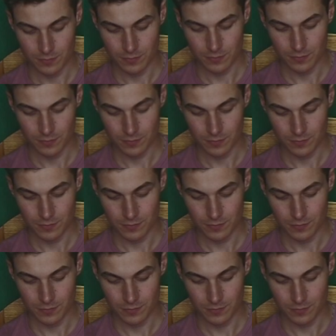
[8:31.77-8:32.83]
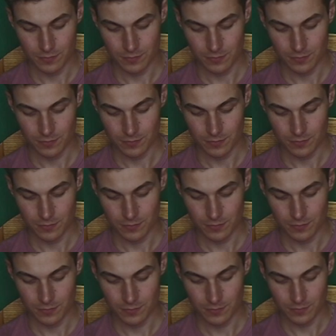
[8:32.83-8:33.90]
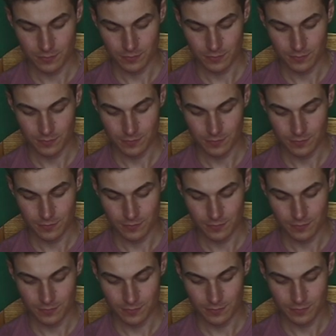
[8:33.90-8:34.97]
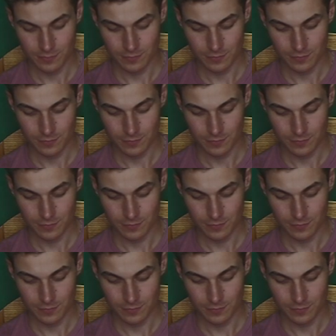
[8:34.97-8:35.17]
(not speaking)